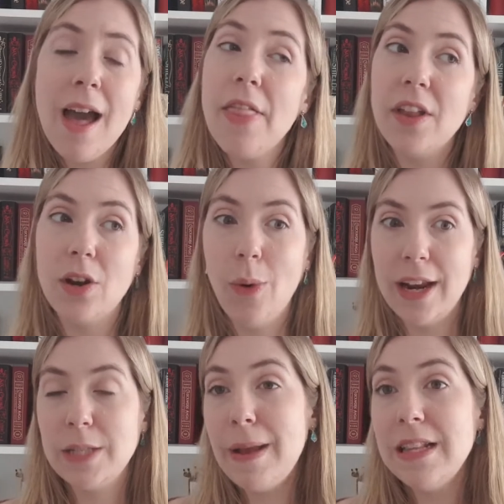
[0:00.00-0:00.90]
and that are
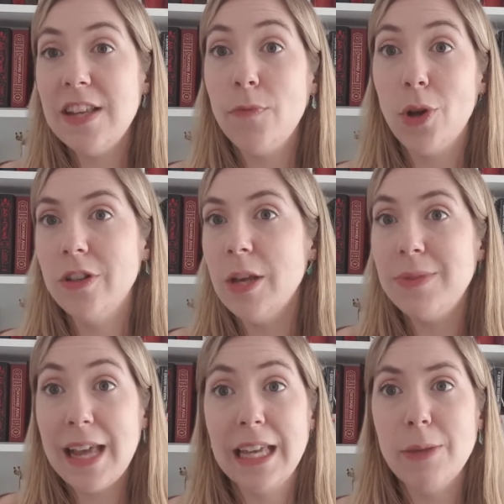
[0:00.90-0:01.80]
quite expensive because I'm
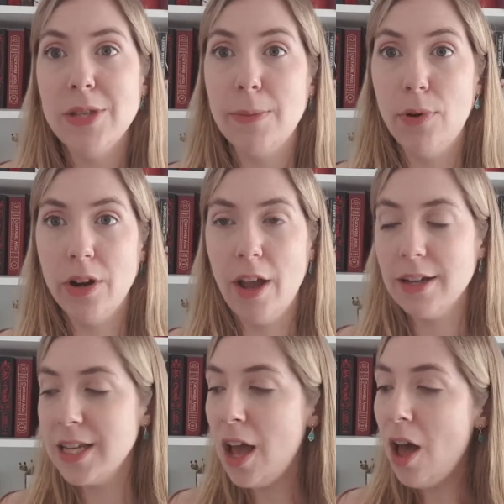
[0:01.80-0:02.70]
selling them as a
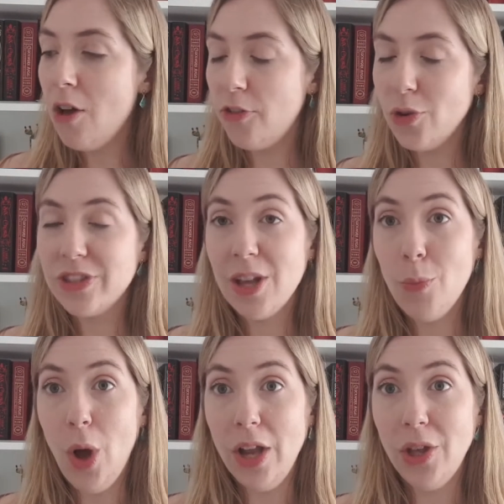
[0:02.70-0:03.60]
product. For
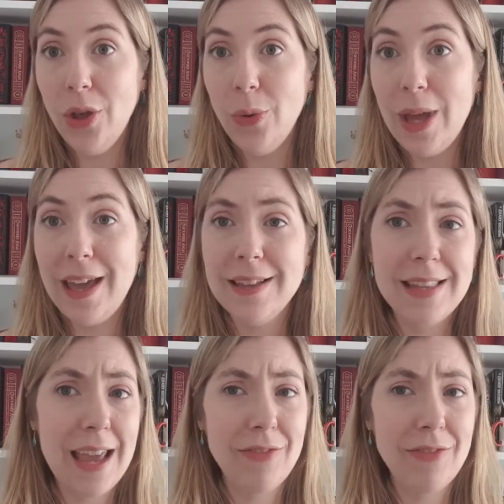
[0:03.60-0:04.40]
someone who is a